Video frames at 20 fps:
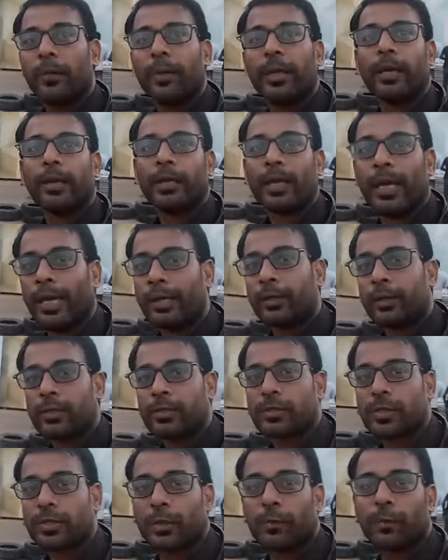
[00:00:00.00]
We are glad to
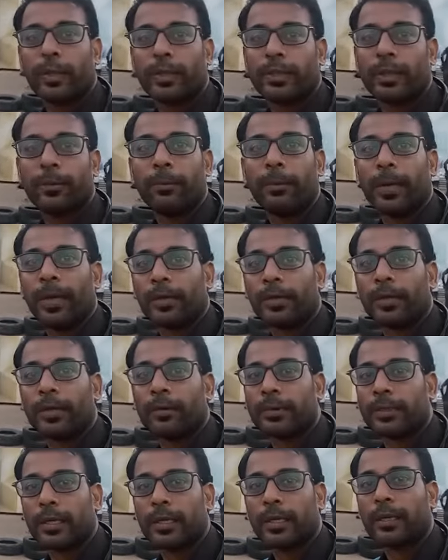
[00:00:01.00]
associate with Brand
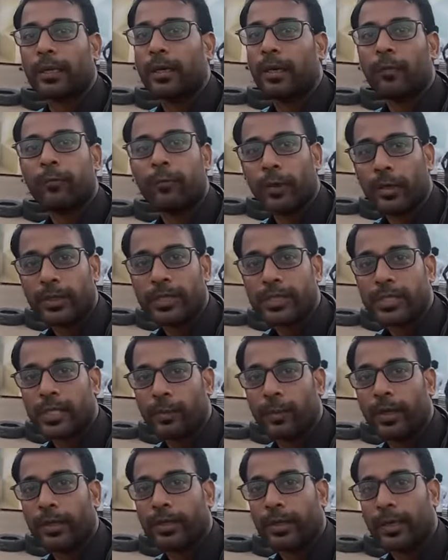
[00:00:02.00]
Avatar for this
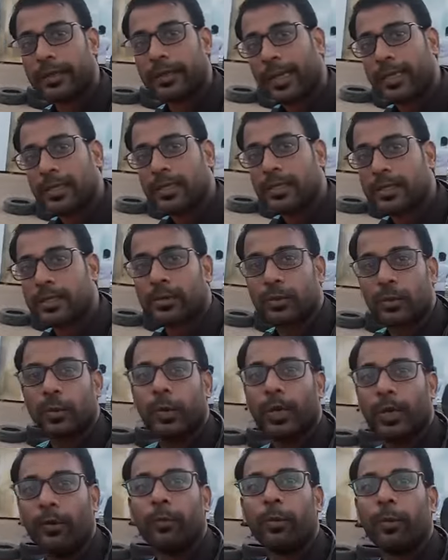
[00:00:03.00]
event. Thanks to
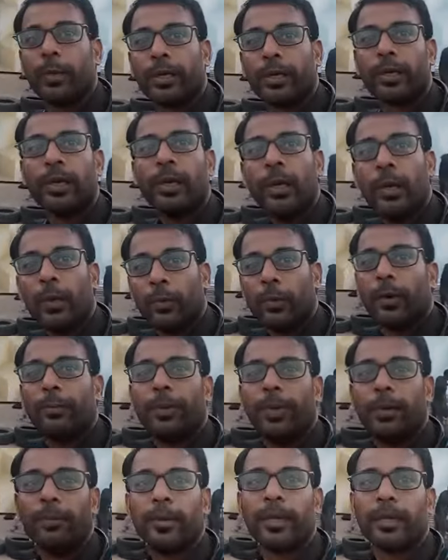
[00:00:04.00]
everyone who
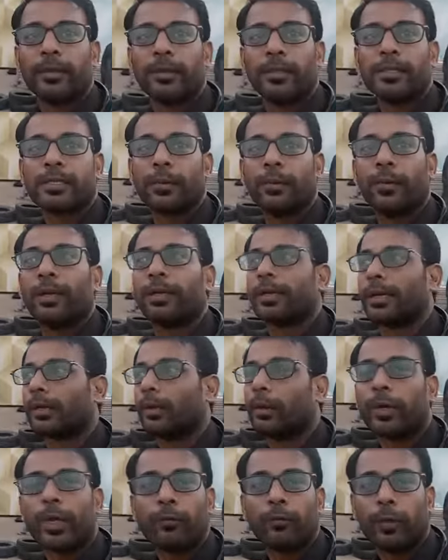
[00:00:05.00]
have been behind this event
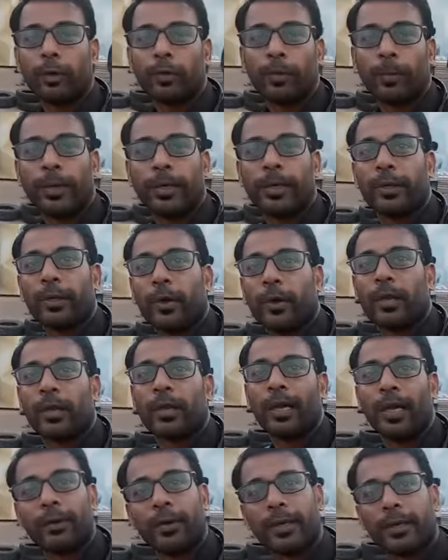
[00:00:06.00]
and looking forward to meeting you all.
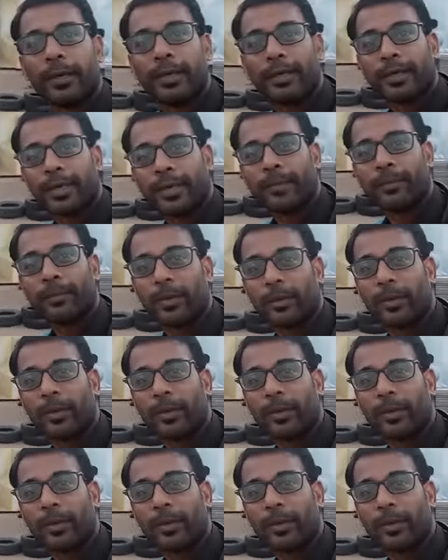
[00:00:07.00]
Have a great time.